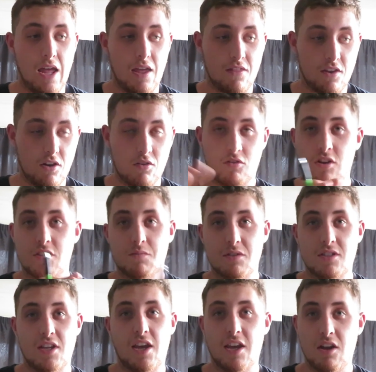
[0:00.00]
And then on
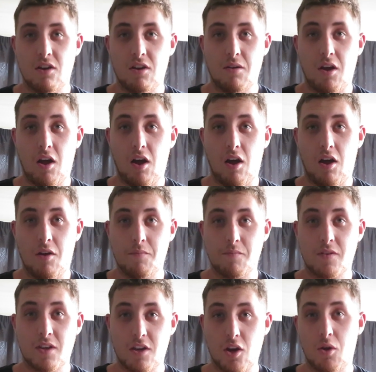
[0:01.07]
Christmas Day uh,
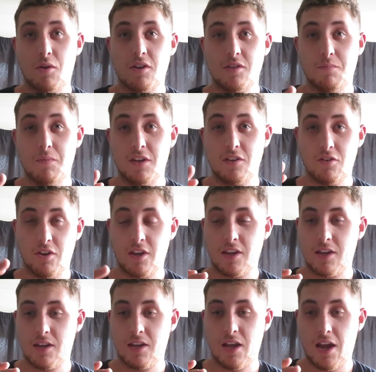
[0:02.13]
I'm going to be
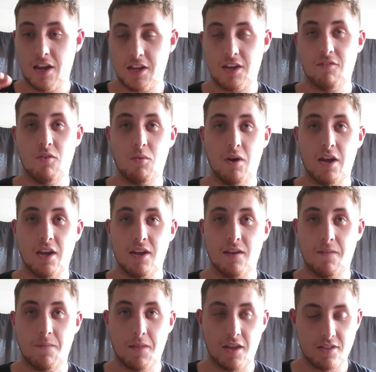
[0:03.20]
doing a giveaway
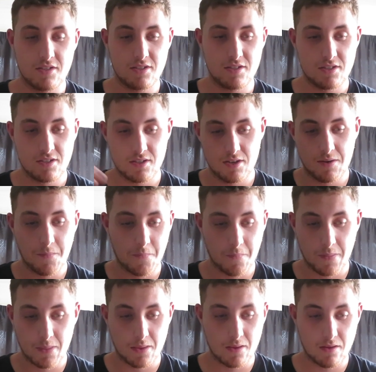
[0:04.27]
that's
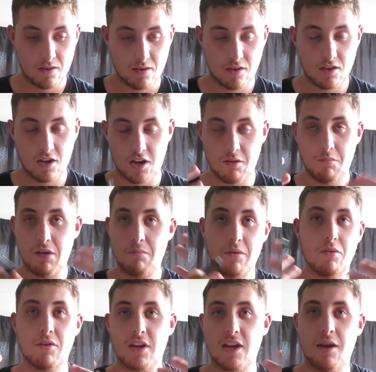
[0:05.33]
going to be
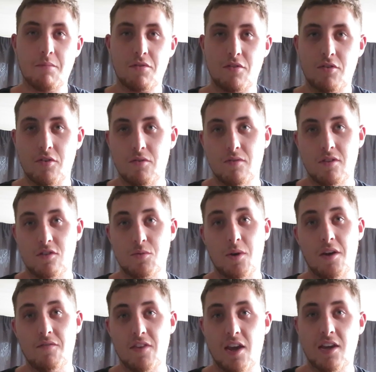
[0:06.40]
building up through the
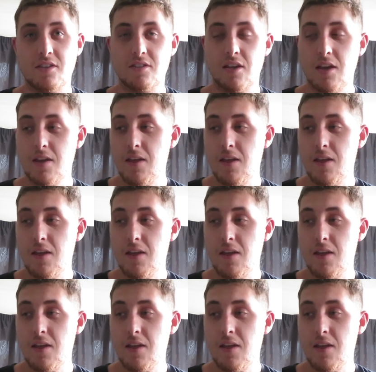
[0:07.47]
twelve days.